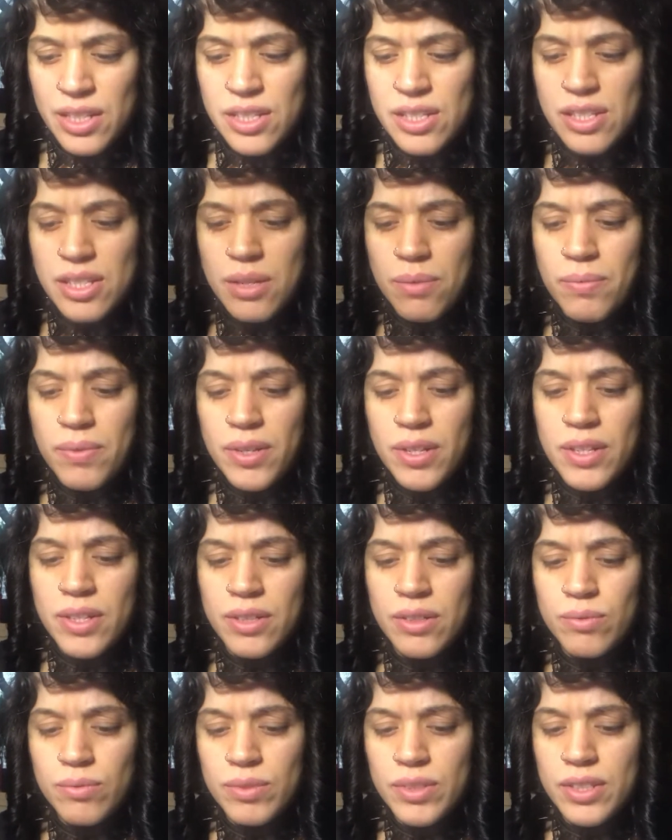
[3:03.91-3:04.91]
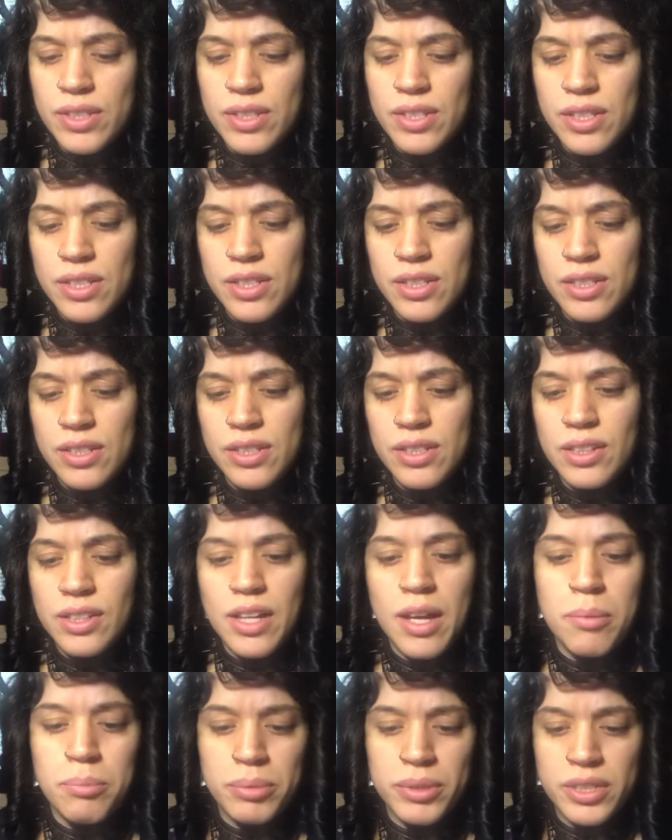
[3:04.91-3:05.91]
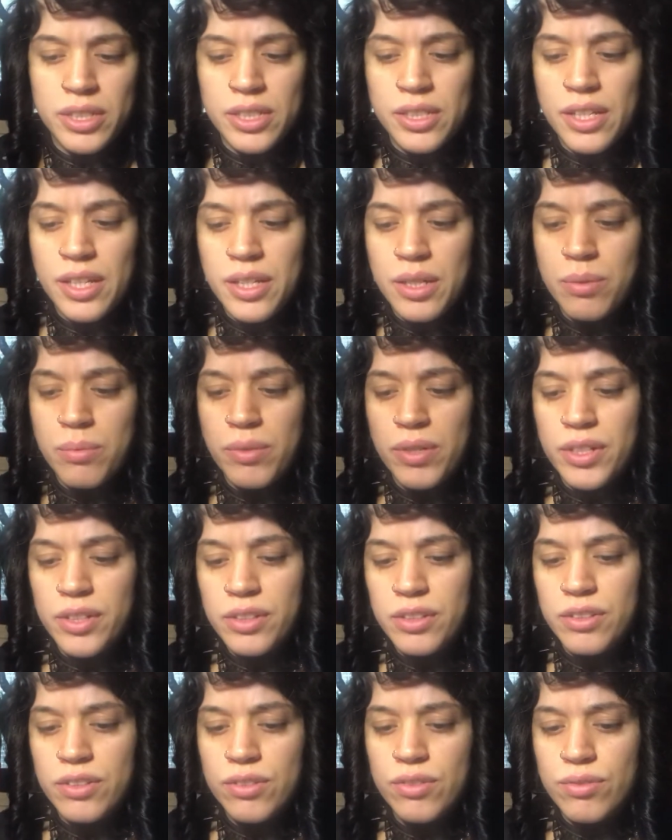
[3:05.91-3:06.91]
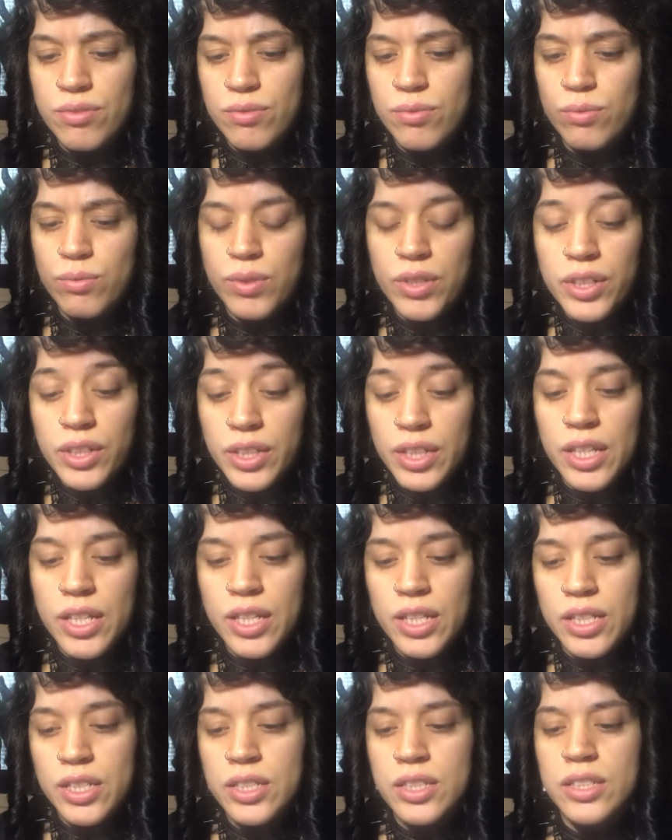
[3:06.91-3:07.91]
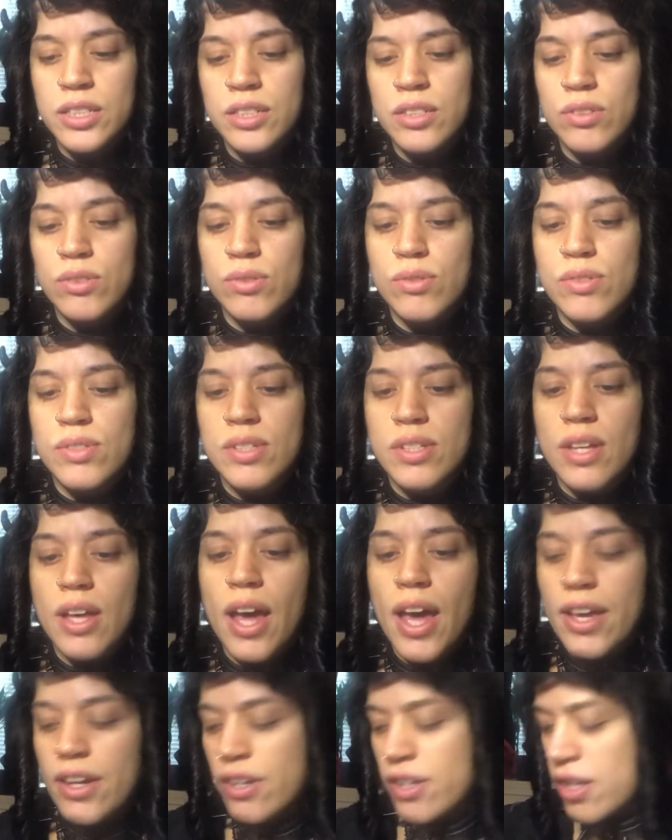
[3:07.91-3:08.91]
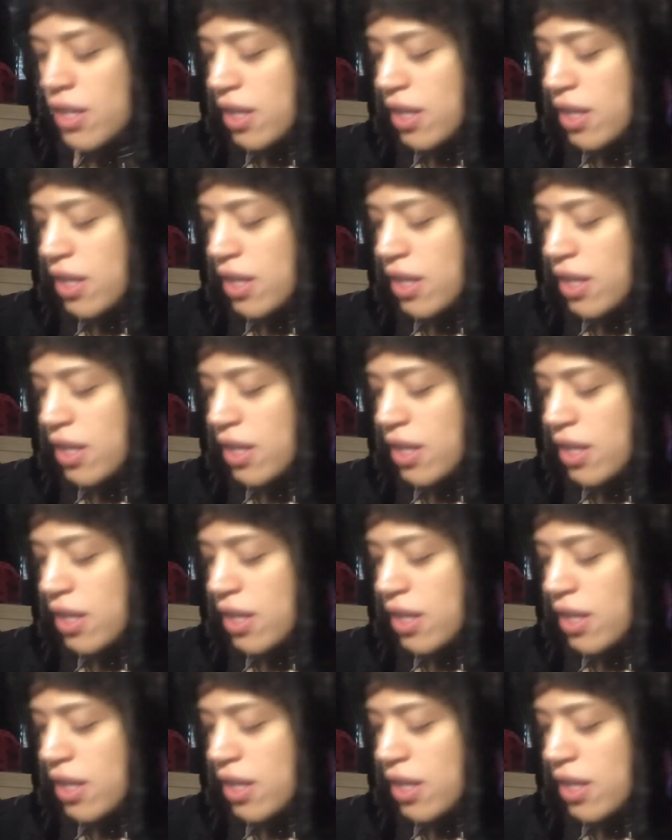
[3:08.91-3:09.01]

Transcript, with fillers: Someone within the company that you work work in who's higher